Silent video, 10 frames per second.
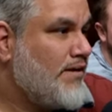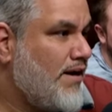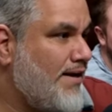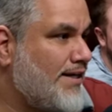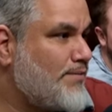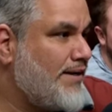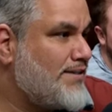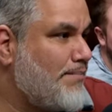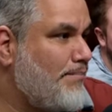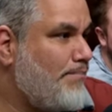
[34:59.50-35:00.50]
And next we get
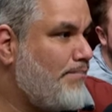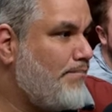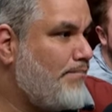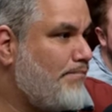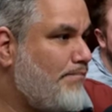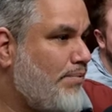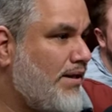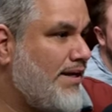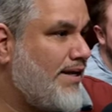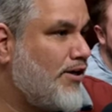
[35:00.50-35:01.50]
to
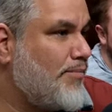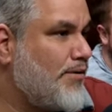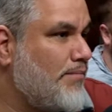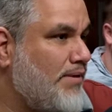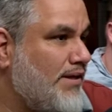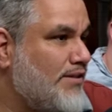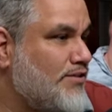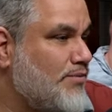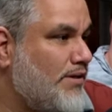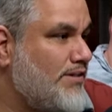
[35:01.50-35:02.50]
play Gearper and blink this
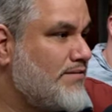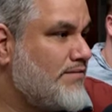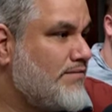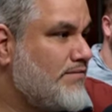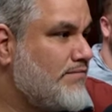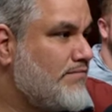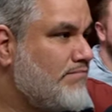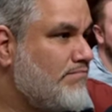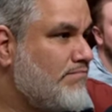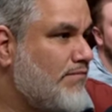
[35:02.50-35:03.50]
twice.
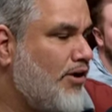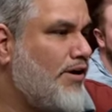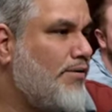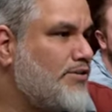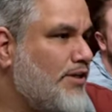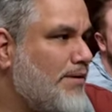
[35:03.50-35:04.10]
Oh, no, it's only